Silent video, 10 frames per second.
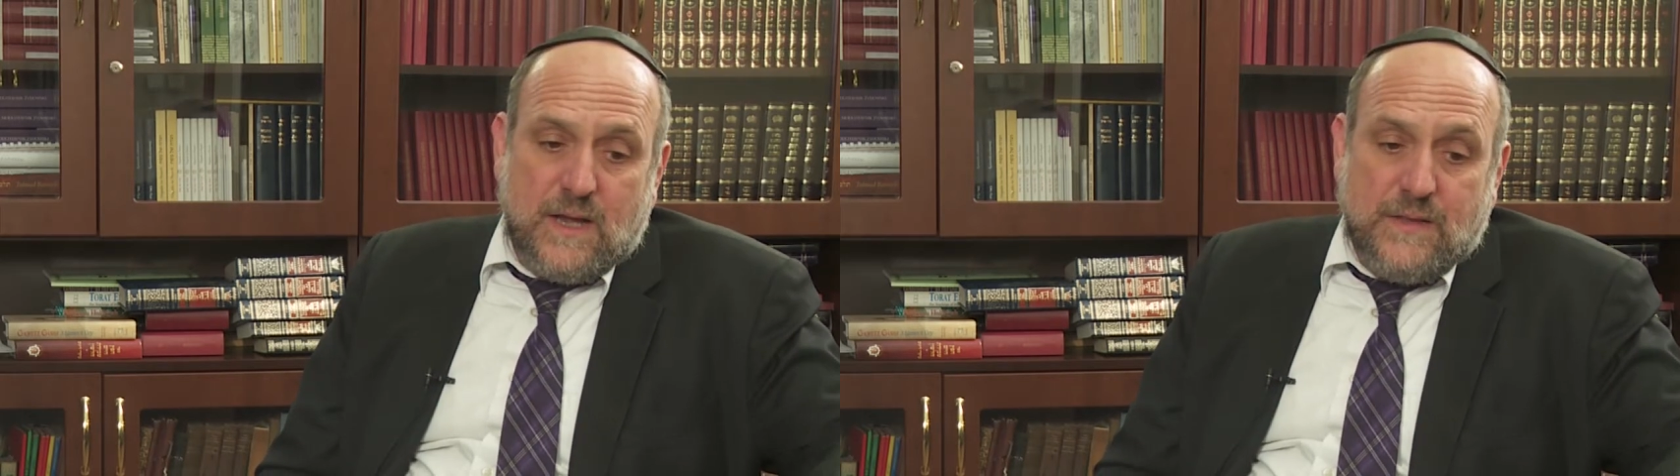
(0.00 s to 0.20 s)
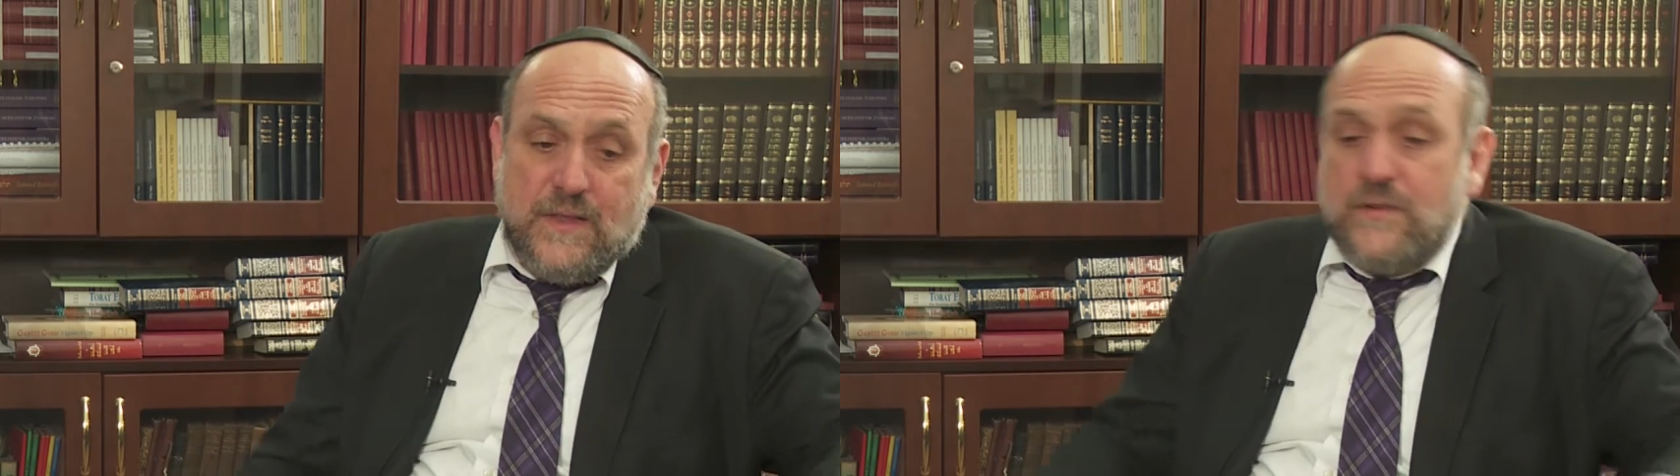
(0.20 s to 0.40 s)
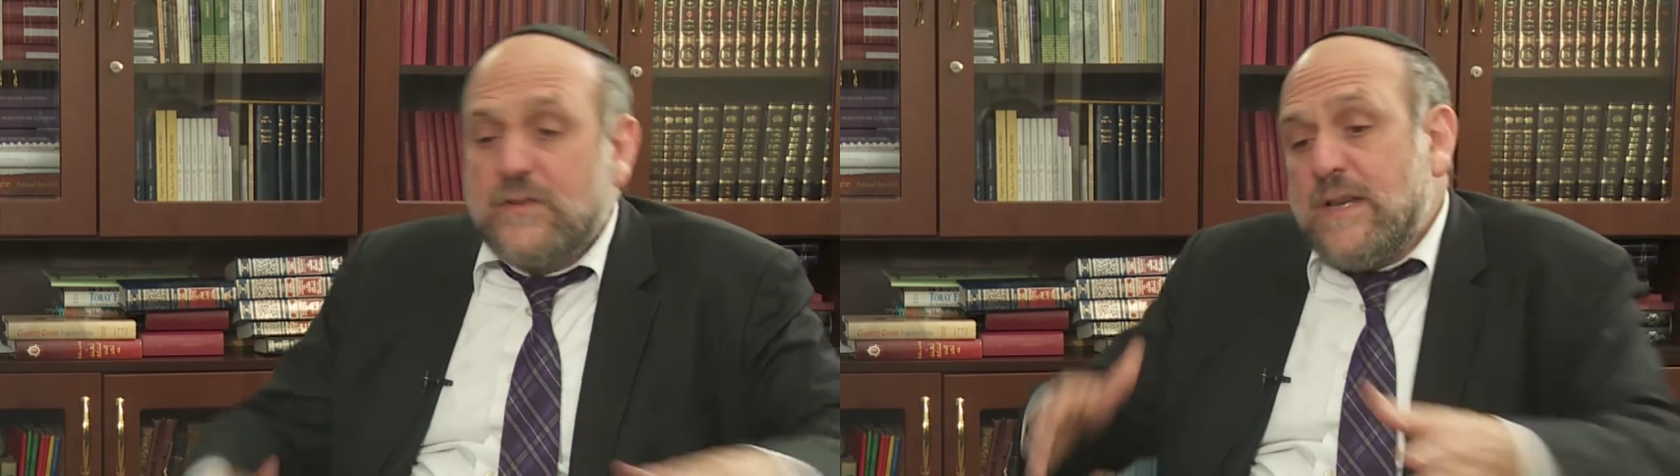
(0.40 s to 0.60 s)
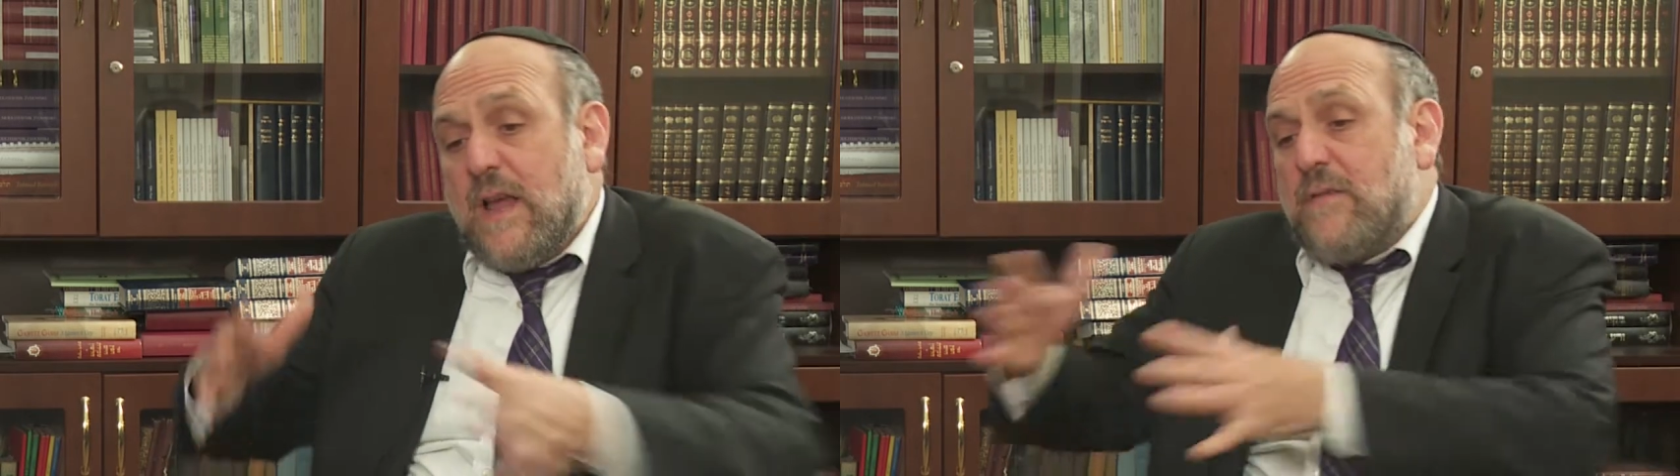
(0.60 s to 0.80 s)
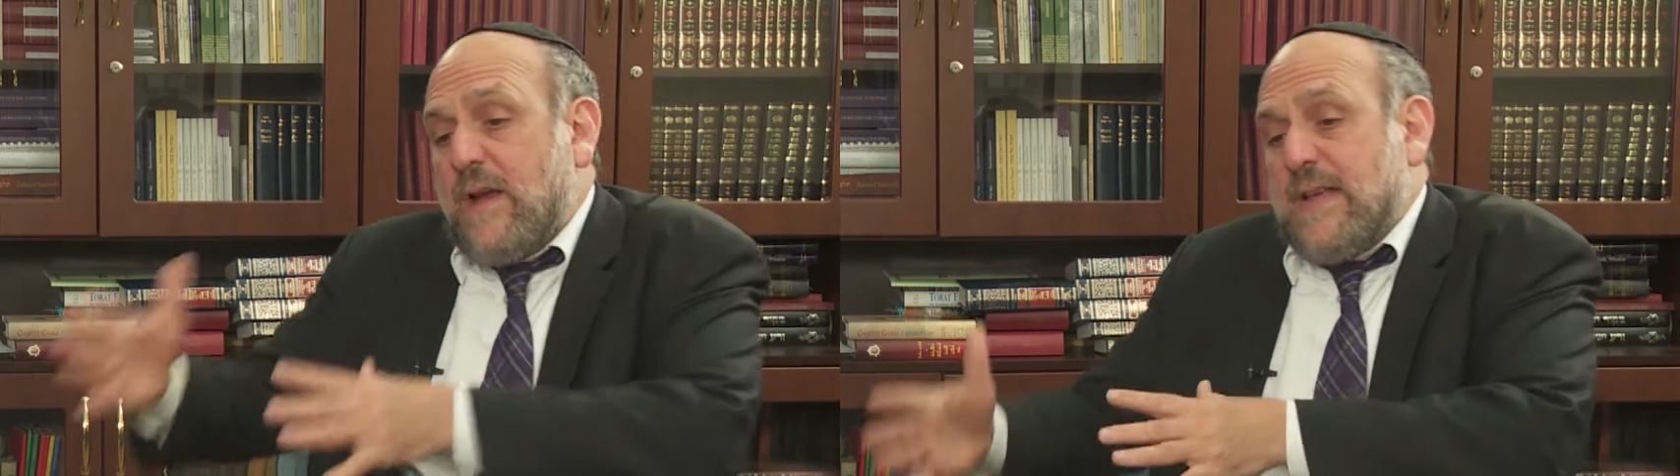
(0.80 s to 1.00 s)
And then there's
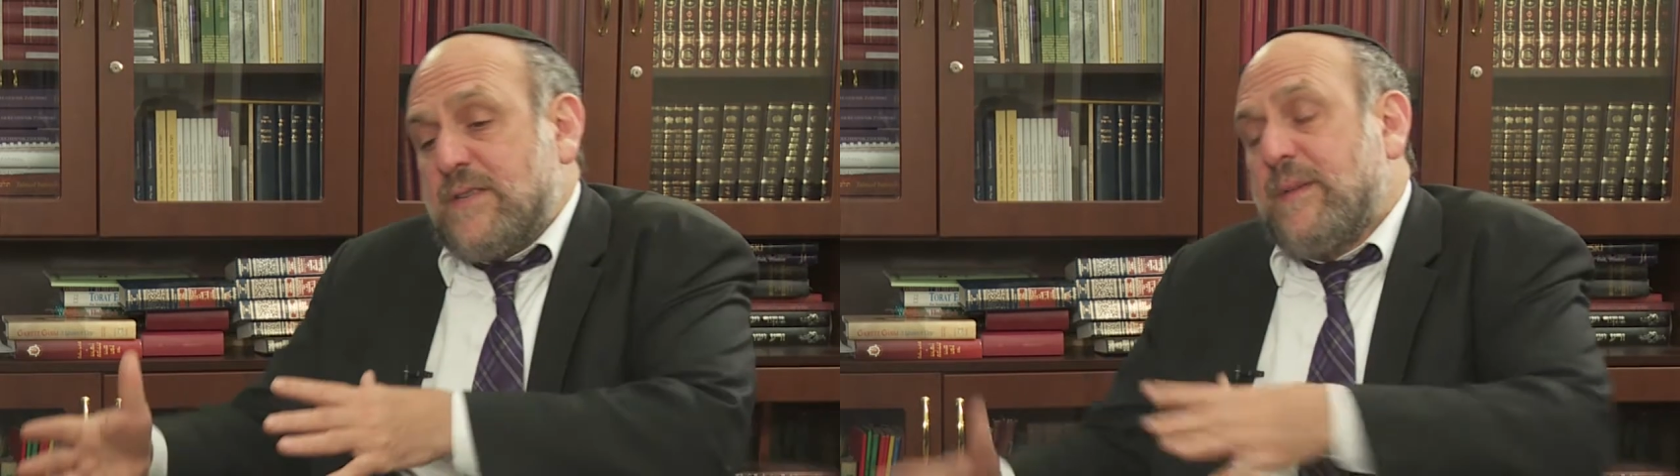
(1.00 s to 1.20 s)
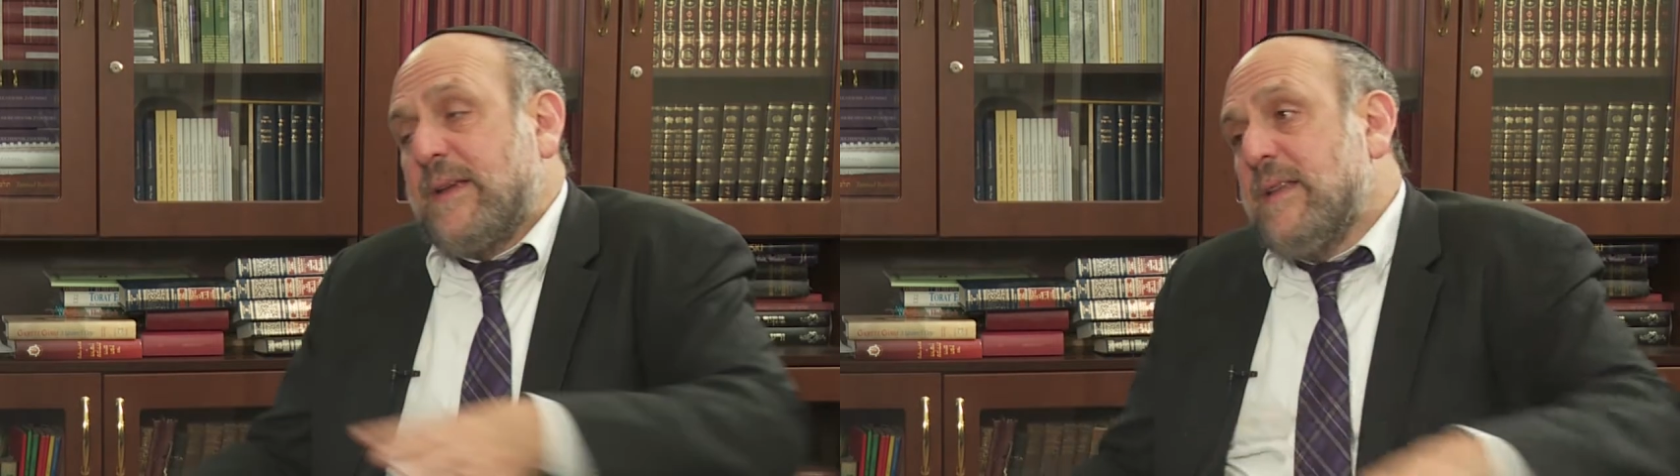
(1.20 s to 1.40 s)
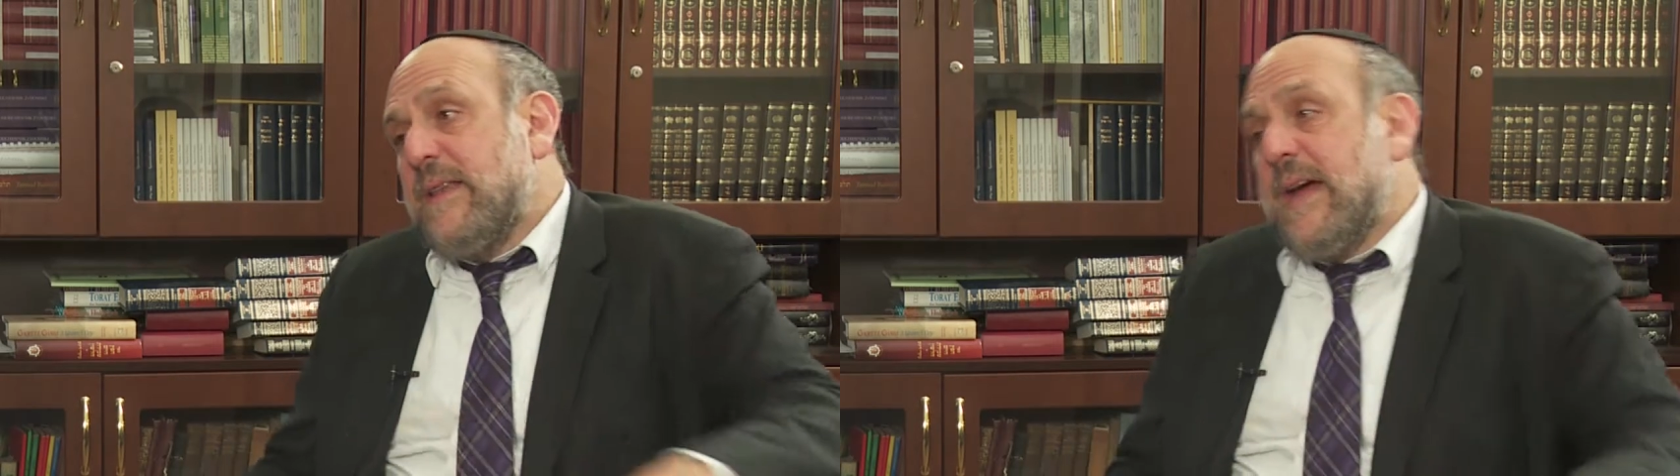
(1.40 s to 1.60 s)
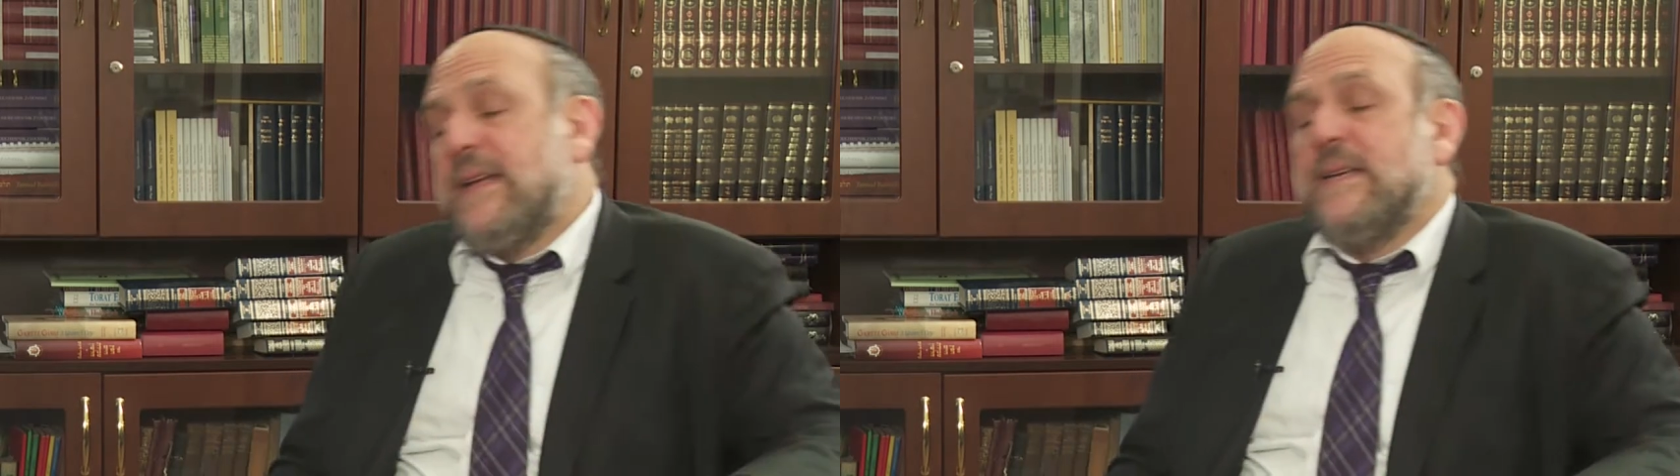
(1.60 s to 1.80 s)
another aspect, and that